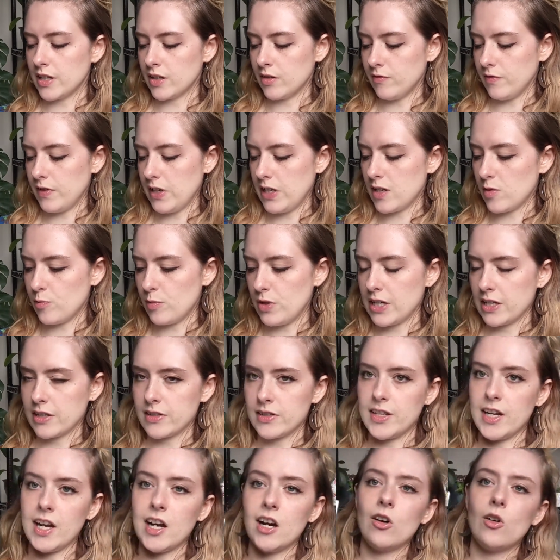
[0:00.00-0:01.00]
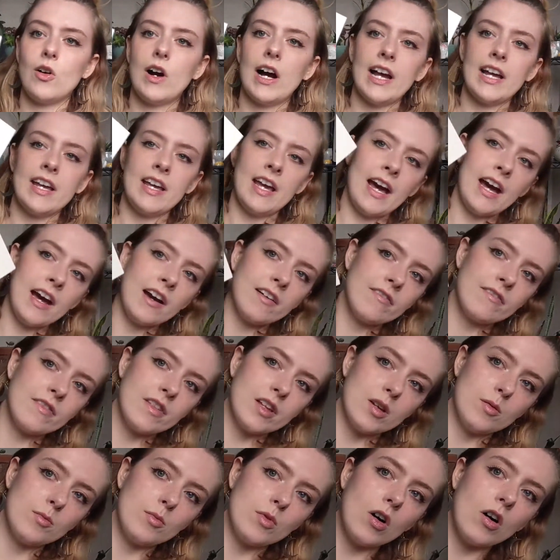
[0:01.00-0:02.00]
convenient because now I have
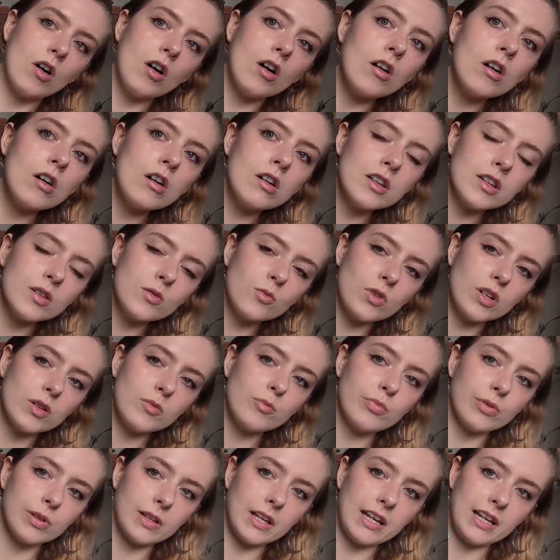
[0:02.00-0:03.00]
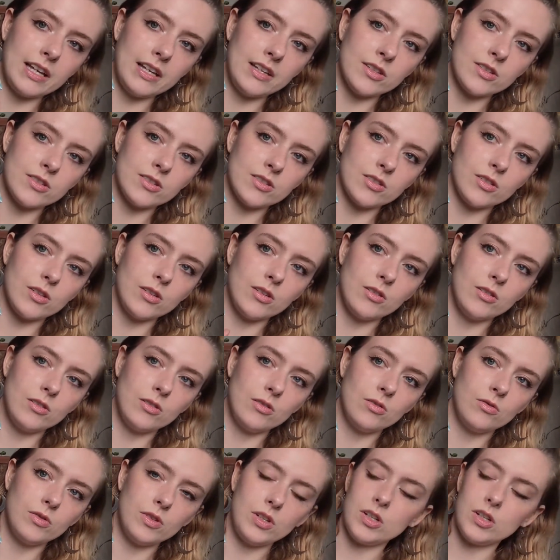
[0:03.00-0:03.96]
them all in one place, so,